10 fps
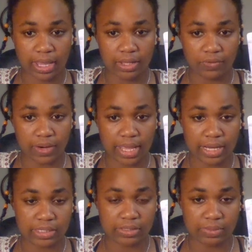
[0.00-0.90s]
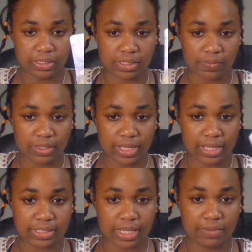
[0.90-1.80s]
You are headed to be someone that
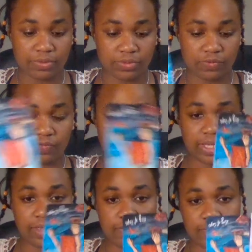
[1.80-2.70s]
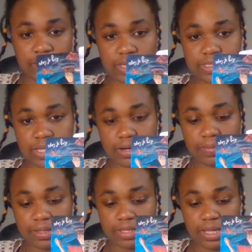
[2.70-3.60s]
is able to forgive, like I said
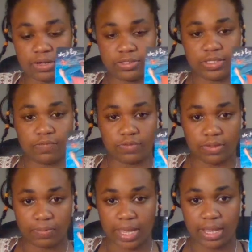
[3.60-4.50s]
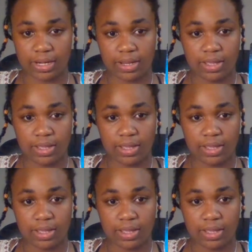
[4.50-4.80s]
about the energy of the pain,